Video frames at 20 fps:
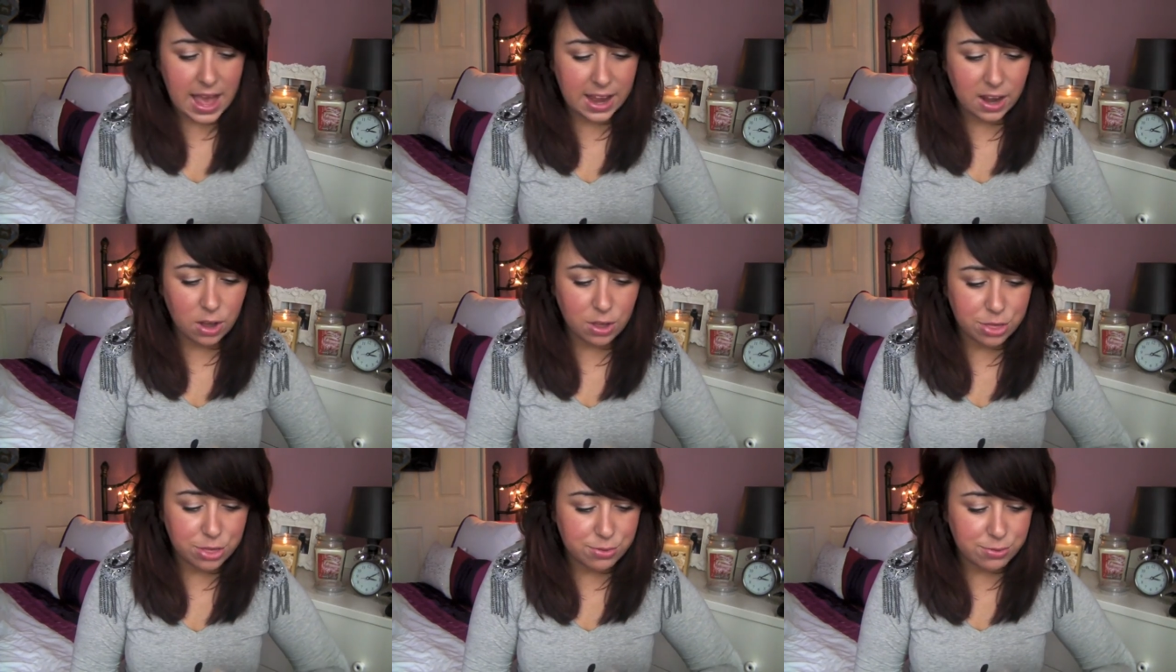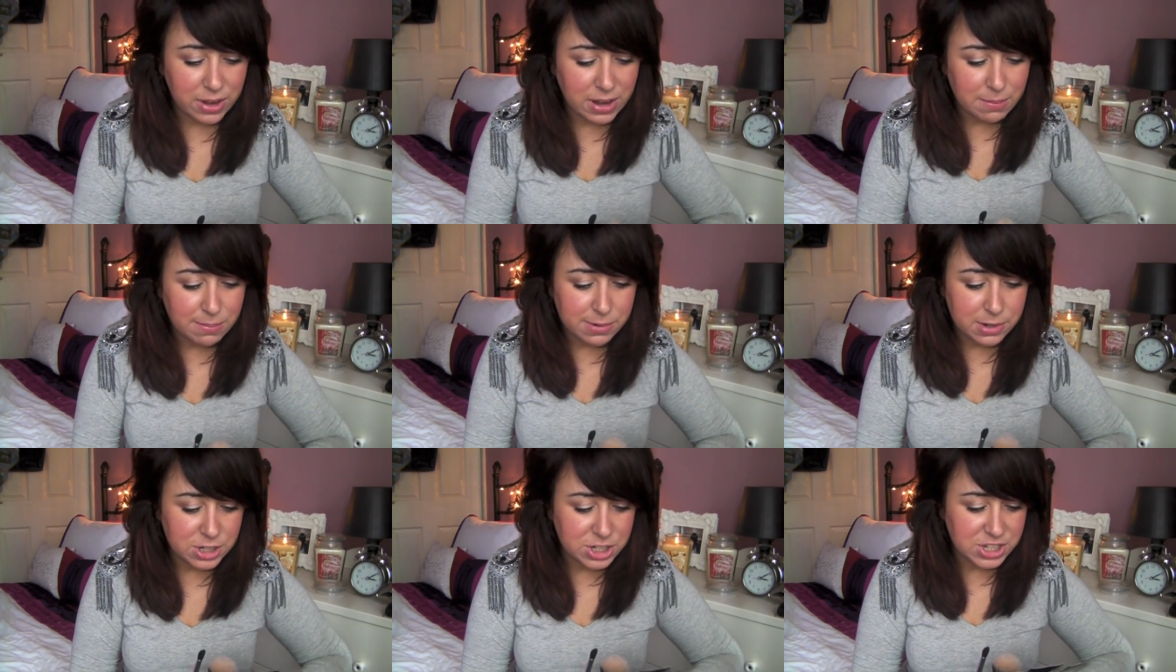I got
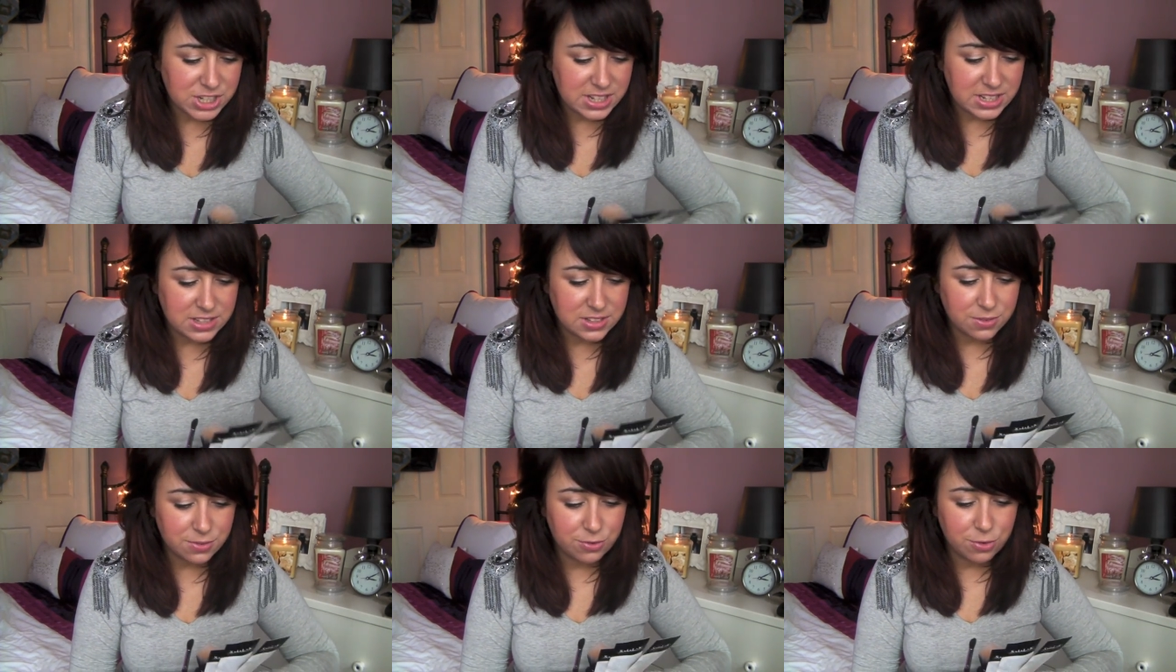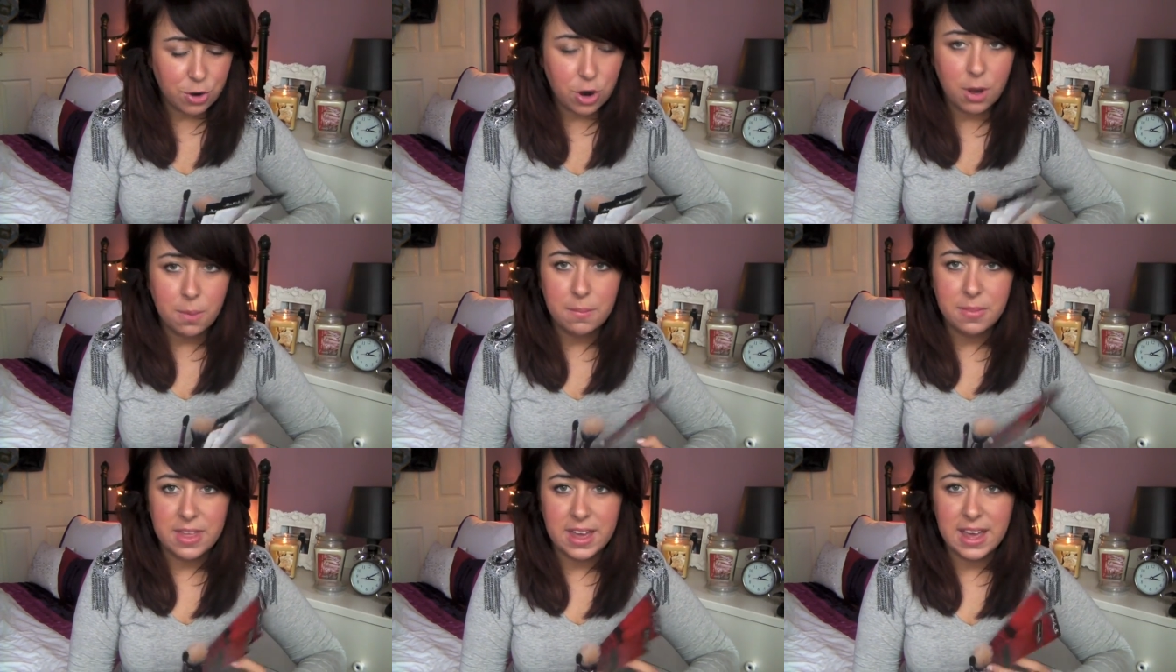3 brushes
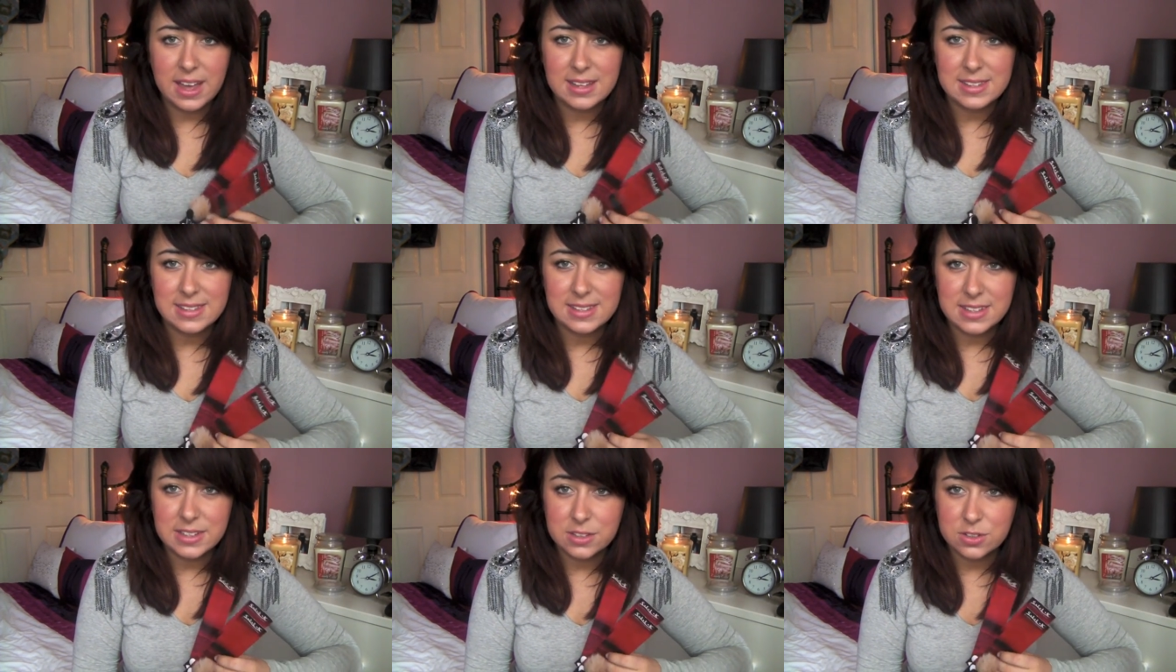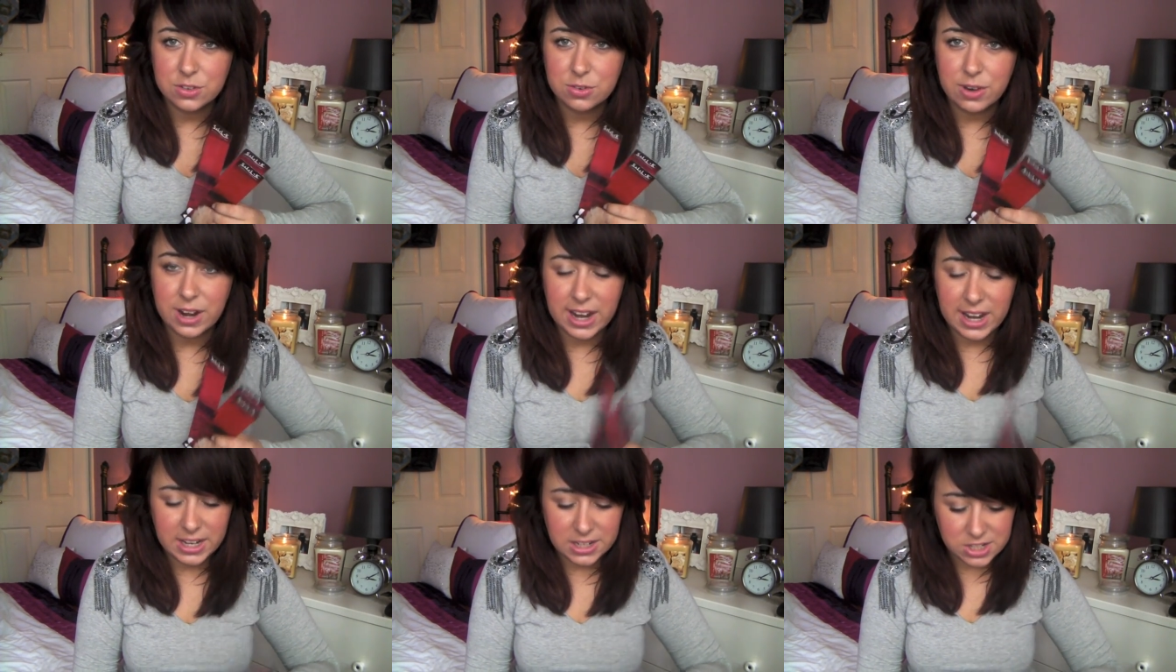from their silk
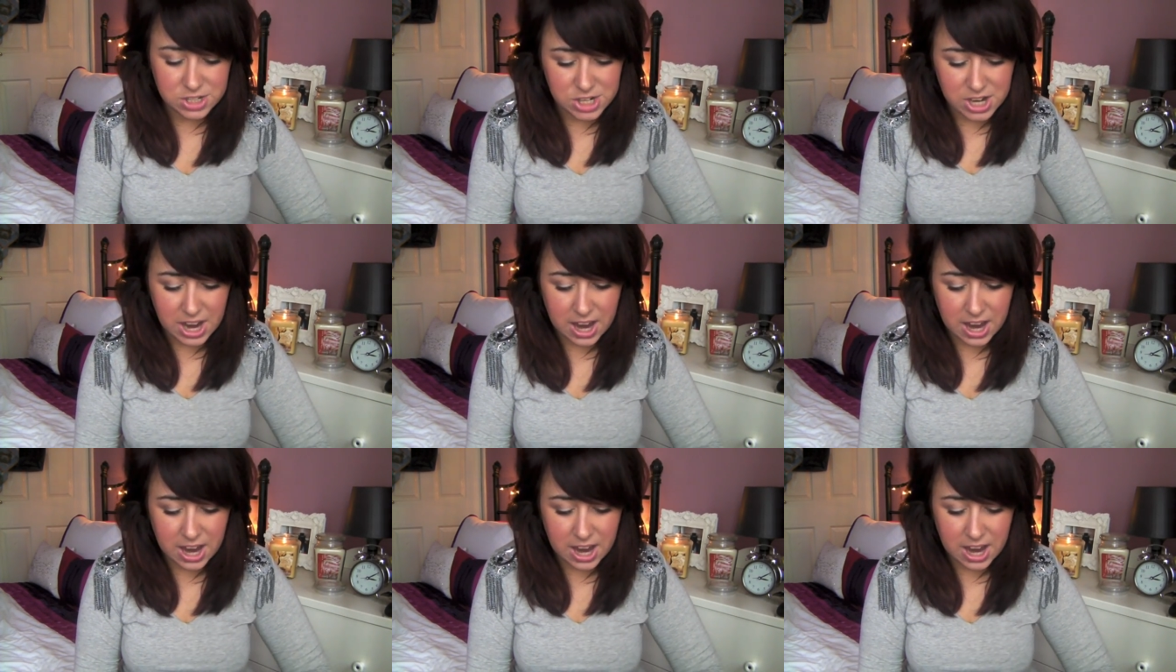range,